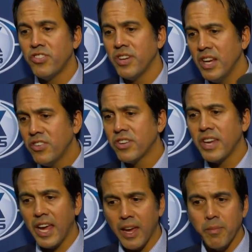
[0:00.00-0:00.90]
Each
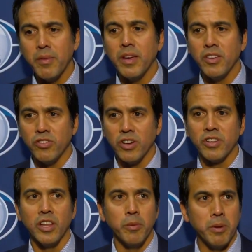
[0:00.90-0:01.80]
game, he's looked
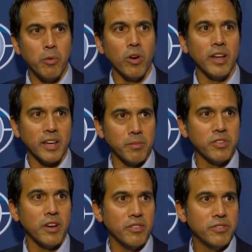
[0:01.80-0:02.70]
a little bit more like
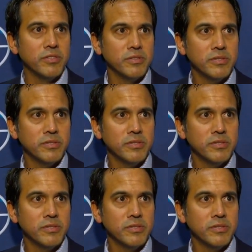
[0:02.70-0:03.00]
himself,